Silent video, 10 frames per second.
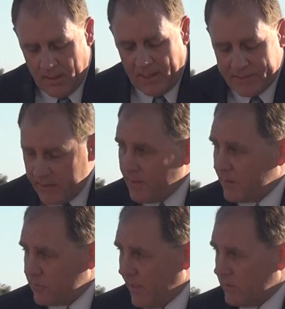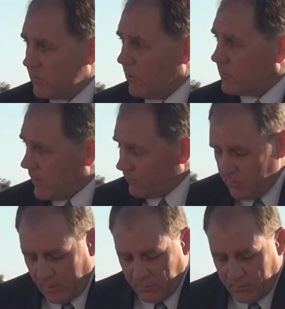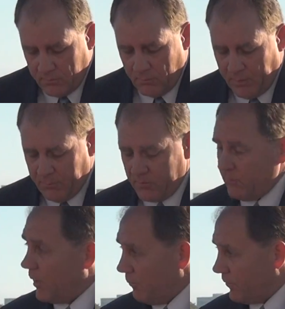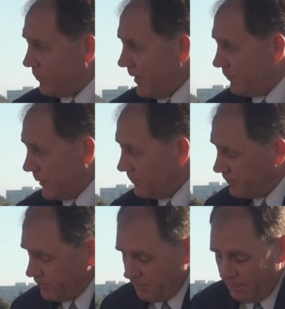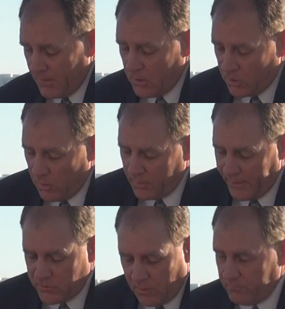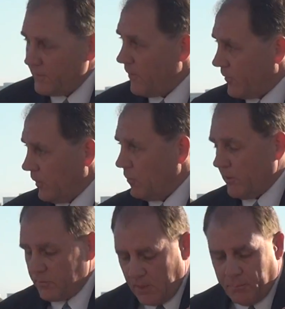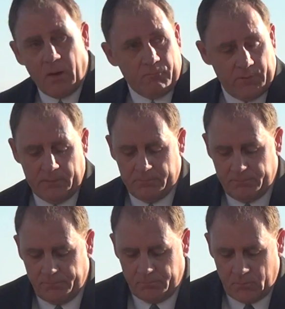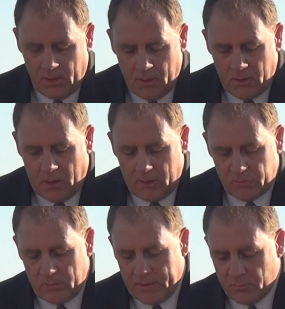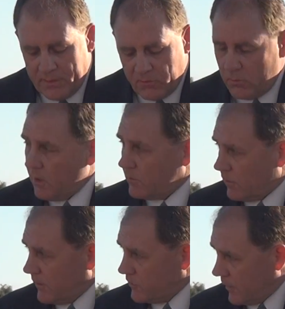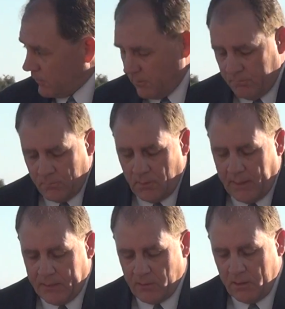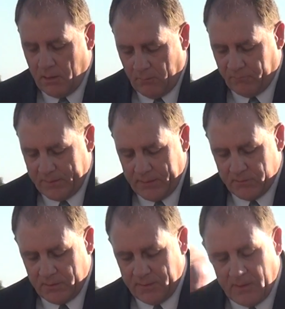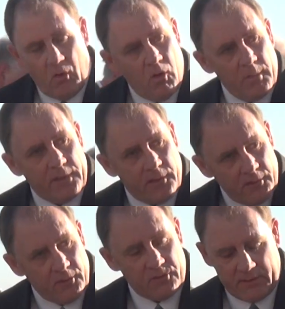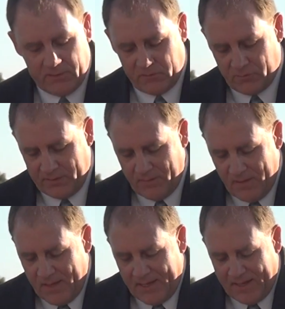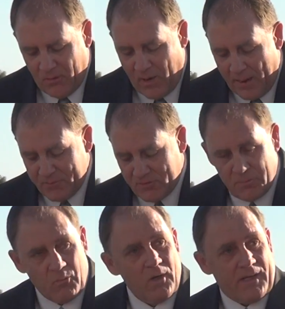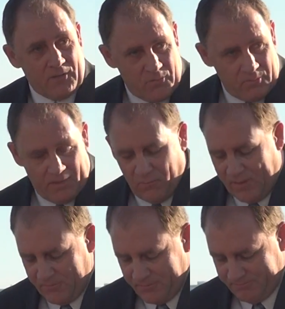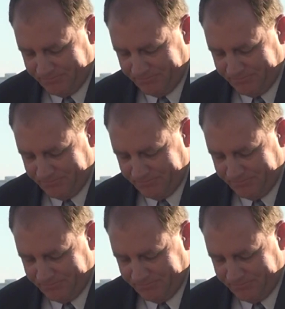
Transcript: I did get a chance to know several members of the Humphrey family. Hubert H. Humphrey III, or Skip Humphrey, served as Minnesota Attorney General, and Doug Humphrey is in the home interiors industry, and who happens to be working with my wife.